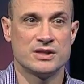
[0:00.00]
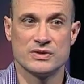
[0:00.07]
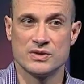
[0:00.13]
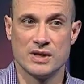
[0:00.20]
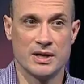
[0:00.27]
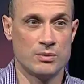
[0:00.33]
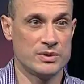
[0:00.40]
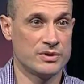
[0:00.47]
just
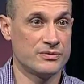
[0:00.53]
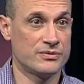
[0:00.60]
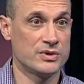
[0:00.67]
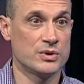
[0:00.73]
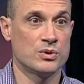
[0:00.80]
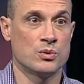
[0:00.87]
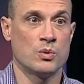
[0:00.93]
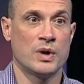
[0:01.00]
like with the
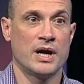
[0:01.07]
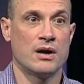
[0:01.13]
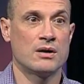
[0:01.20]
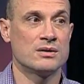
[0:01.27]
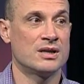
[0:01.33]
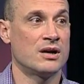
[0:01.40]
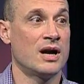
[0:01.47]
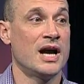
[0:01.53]
flu,
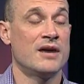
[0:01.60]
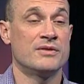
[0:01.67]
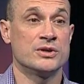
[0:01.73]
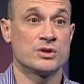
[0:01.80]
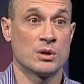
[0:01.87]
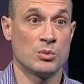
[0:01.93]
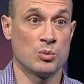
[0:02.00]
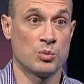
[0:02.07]
where they're having
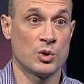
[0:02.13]
trouble